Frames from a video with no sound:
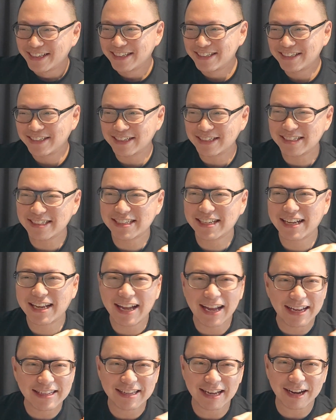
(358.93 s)
Just
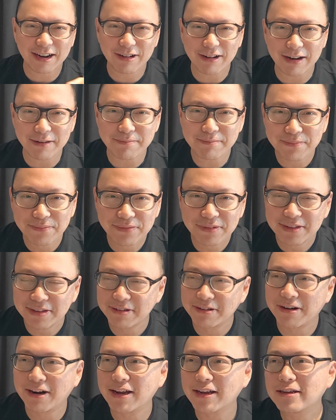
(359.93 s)
cut the crap.
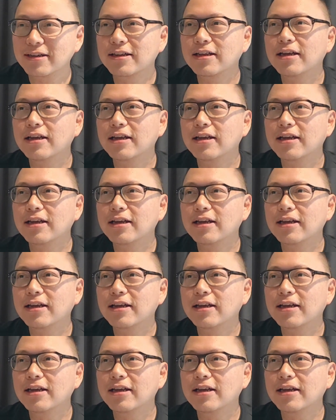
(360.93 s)
All right.